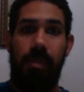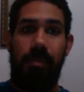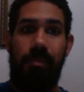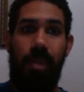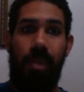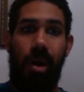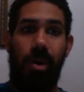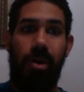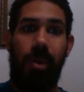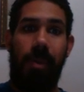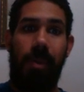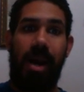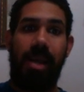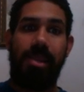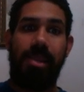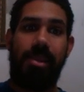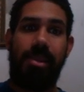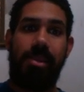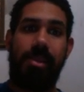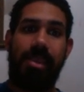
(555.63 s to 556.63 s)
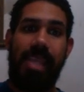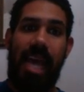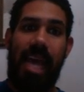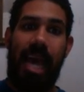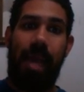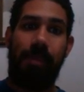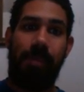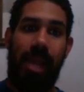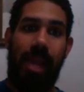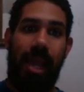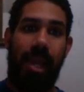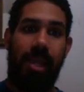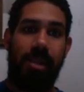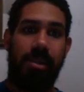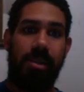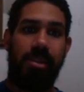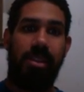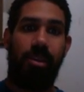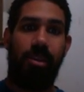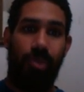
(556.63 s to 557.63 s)
Pokemon timeline,
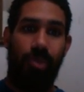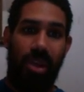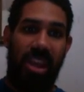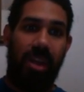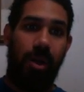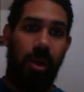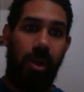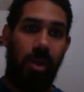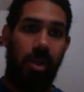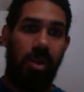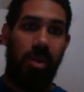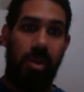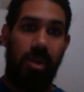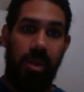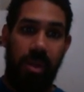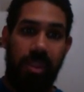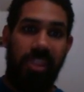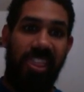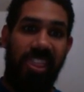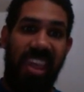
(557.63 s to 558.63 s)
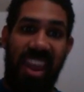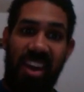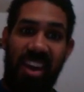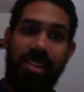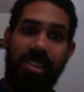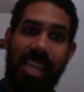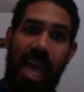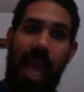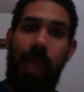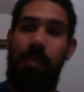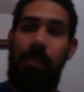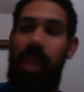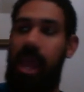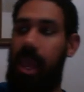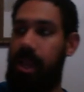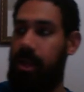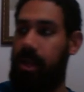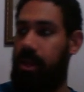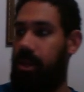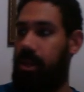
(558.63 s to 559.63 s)
their timeline.